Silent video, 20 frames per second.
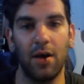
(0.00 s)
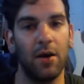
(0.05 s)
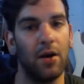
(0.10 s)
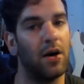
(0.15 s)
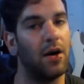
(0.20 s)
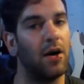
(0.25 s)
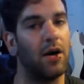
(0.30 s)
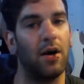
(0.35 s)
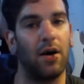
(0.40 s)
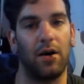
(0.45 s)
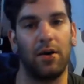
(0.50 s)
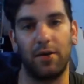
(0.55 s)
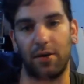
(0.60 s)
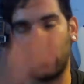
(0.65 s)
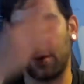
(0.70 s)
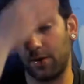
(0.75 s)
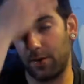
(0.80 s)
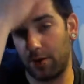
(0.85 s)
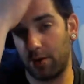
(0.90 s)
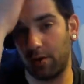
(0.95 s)
I
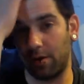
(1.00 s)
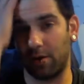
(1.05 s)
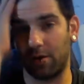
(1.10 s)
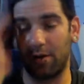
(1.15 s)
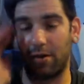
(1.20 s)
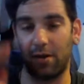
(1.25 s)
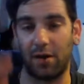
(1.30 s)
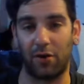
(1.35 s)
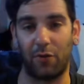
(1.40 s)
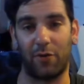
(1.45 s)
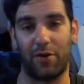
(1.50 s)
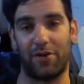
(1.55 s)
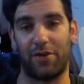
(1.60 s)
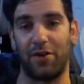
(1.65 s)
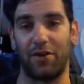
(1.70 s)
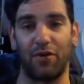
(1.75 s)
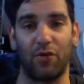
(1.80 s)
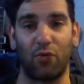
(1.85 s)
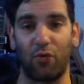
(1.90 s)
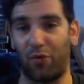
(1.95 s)
don't want to say
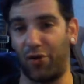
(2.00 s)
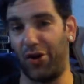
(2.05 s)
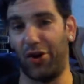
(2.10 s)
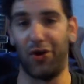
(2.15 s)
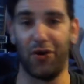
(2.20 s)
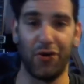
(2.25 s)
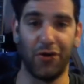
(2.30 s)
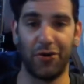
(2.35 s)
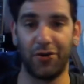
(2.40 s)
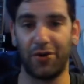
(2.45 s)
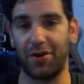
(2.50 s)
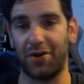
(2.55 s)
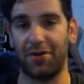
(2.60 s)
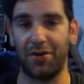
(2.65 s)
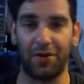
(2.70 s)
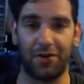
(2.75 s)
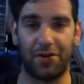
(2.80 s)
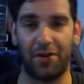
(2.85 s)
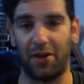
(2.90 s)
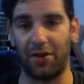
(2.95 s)
career, because
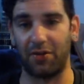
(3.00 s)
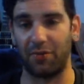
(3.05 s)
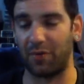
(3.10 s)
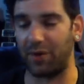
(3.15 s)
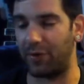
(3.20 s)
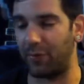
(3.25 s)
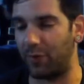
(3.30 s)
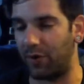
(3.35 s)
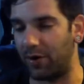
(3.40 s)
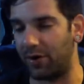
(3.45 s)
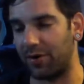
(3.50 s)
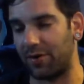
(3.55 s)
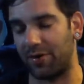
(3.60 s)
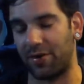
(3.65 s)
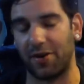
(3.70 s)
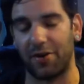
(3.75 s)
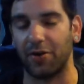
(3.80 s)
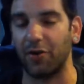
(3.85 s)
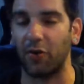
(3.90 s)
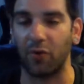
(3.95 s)
that's not the right word. It's not
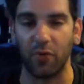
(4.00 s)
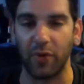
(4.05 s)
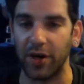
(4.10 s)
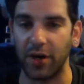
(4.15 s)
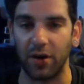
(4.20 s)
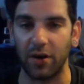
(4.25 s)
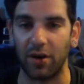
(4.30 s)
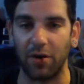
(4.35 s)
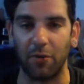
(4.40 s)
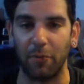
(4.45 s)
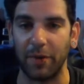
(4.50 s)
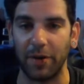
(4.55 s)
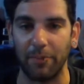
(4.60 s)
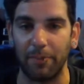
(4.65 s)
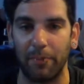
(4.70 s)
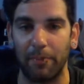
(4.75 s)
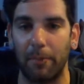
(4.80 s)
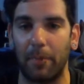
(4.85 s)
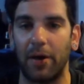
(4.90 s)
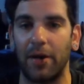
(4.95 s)
a career. I don't make
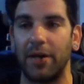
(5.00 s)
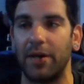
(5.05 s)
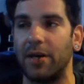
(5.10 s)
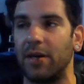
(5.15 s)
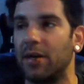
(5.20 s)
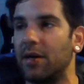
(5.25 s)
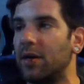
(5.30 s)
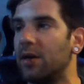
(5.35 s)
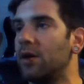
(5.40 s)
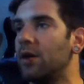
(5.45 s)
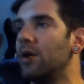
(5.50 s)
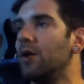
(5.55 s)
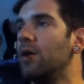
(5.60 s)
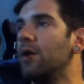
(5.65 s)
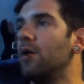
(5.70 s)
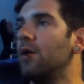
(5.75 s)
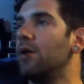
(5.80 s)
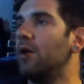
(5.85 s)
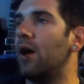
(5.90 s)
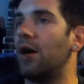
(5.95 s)
money.
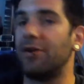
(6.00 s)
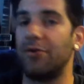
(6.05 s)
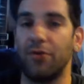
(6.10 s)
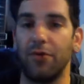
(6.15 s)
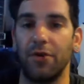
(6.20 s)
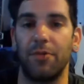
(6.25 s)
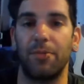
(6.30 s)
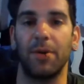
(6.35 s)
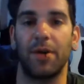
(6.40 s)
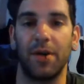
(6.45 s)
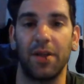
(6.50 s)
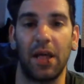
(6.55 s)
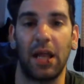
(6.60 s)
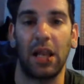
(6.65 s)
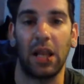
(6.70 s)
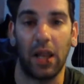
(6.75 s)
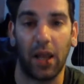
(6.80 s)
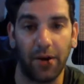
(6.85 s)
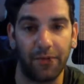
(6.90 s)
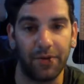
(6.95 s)
I do this because I
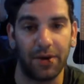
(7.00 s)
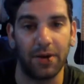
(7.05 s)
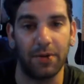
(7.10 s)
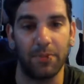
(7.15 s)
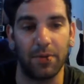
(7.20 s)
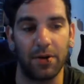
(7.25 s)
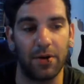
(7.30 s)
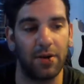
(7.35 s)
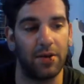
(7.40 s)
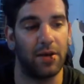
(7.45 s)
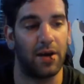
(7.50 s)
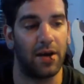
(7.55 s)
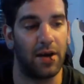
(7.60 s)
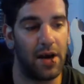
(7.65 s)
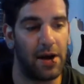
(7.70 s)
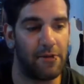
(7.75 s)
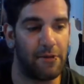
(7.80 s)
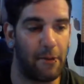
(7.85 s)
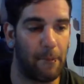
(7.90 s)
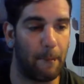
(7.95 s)
love it, because I
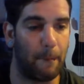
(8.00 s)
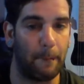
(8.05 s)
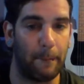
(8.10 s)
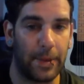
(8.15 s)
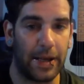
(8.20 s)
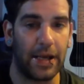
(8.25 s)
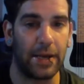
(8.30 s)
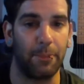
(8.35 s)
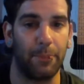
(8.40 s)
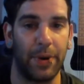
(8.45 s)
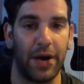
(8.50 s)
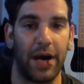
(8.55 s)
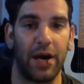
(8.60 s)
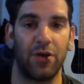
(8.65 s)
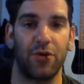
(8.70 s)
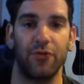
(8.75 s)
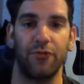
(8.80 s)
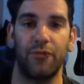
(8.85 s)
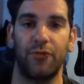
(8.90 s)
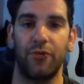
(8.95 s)
have a big
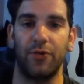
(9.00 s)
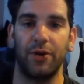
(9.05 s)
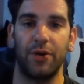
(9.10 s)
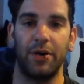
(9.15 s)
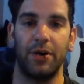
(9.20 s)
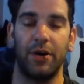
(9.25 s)
passion for it.